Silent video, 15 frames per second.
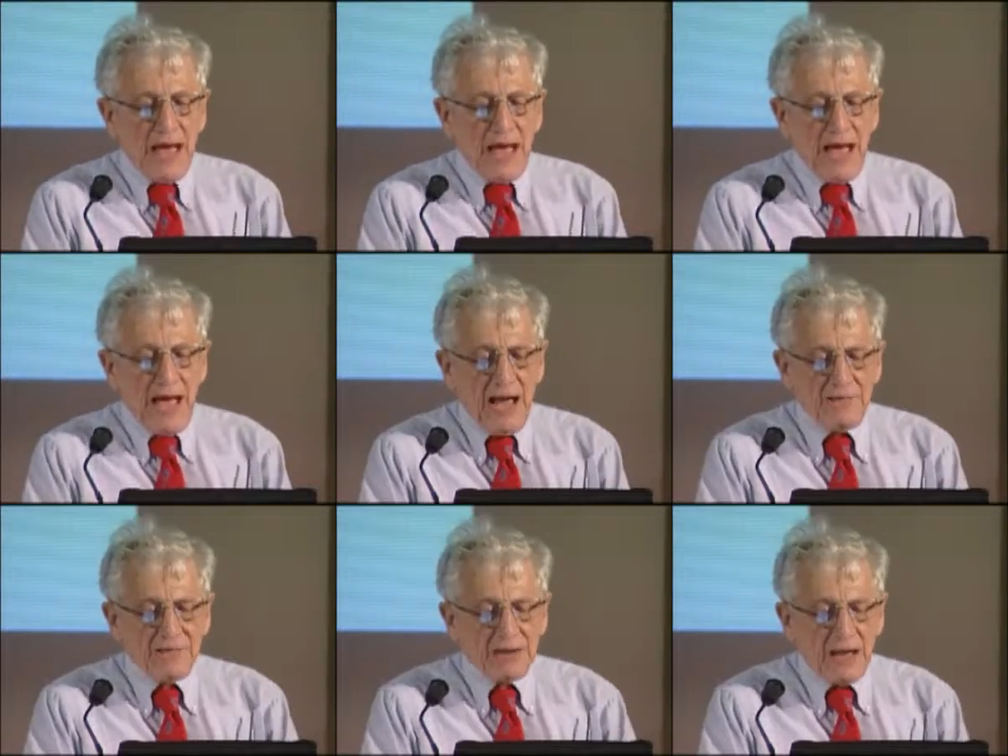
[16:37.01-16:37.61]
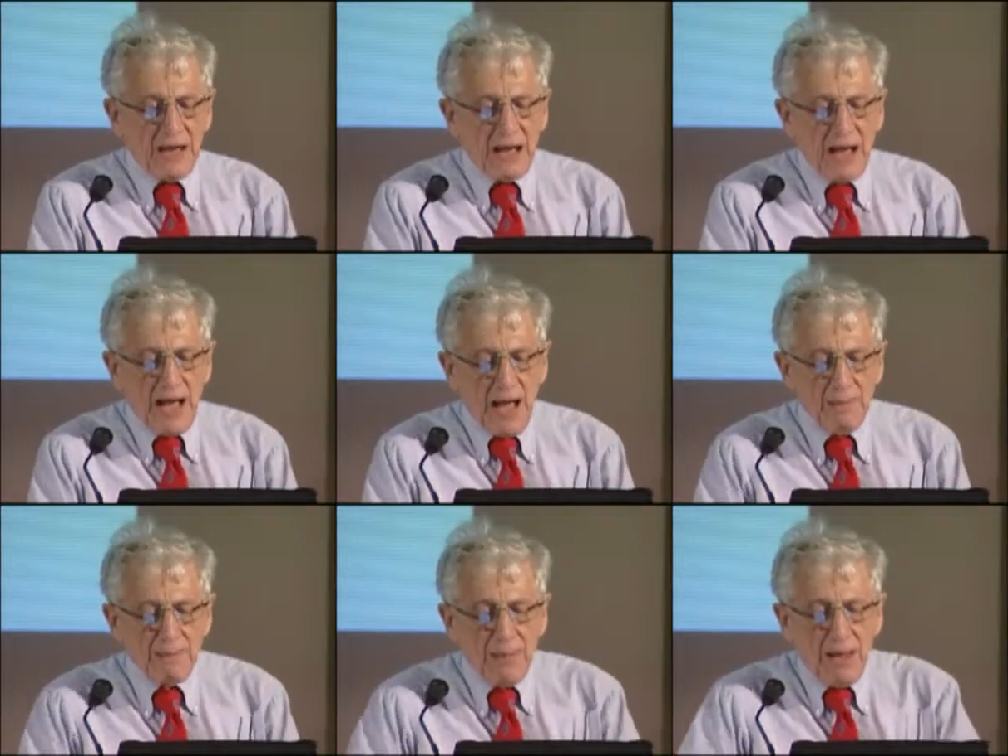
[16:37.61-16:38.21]
And
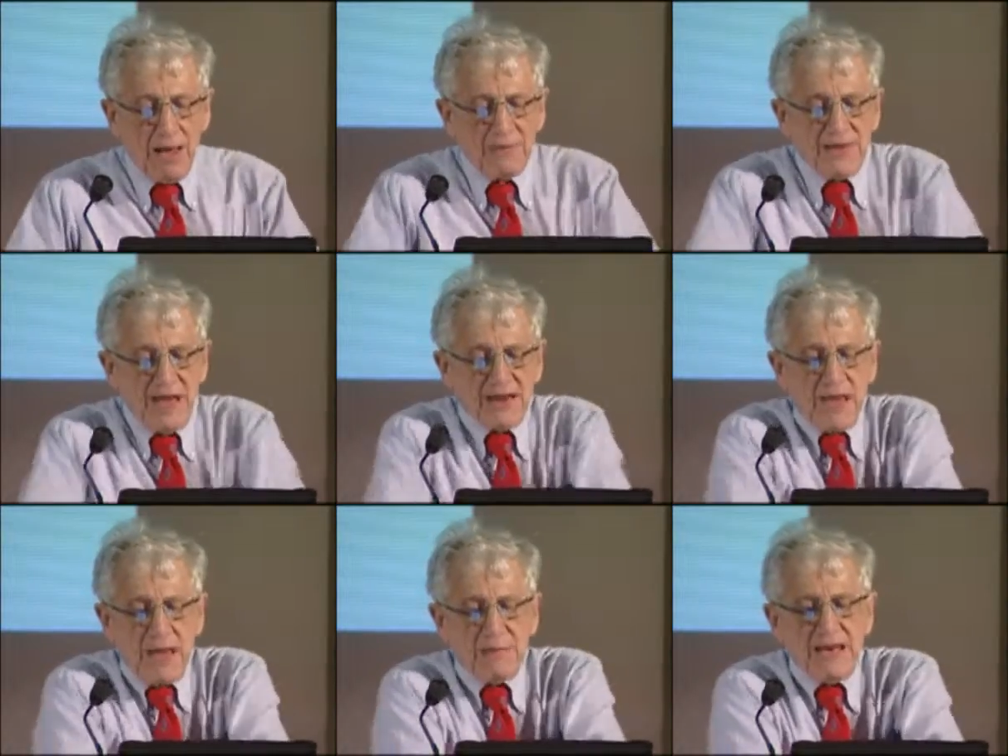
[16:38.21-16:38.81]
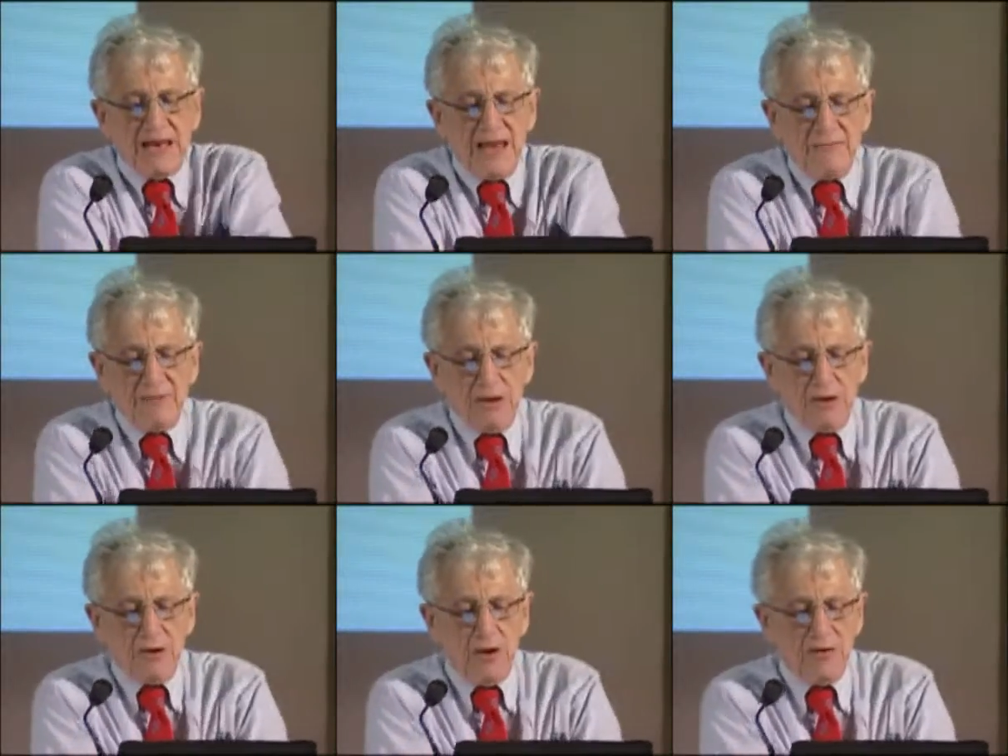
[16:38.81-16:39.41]
up on that
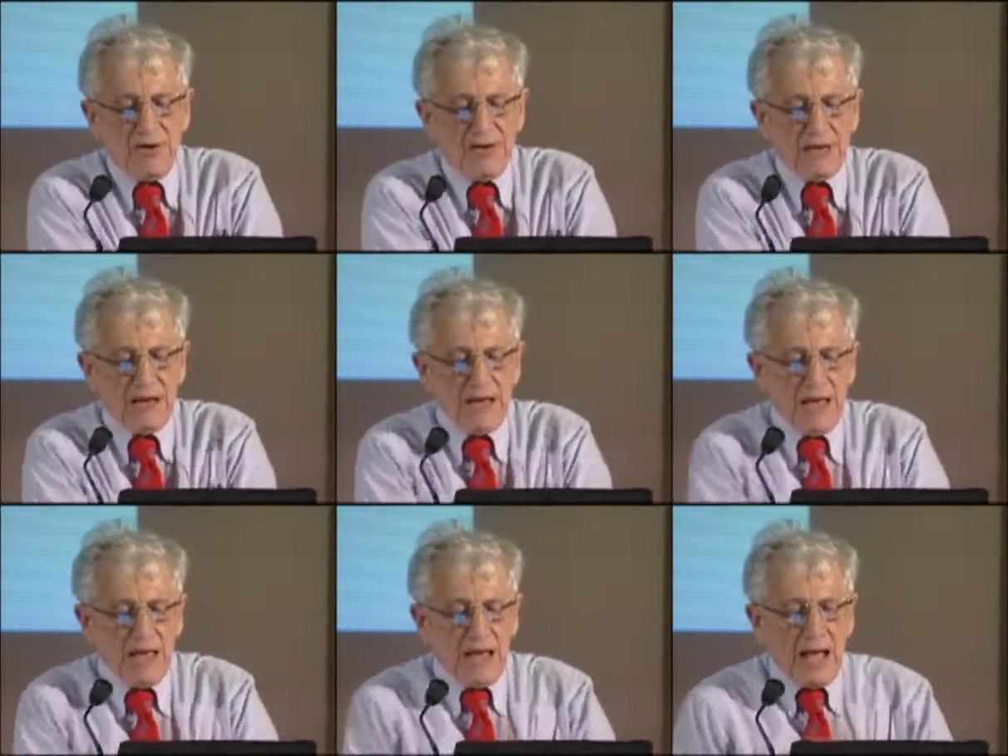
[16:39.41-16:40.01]
M11 corridor,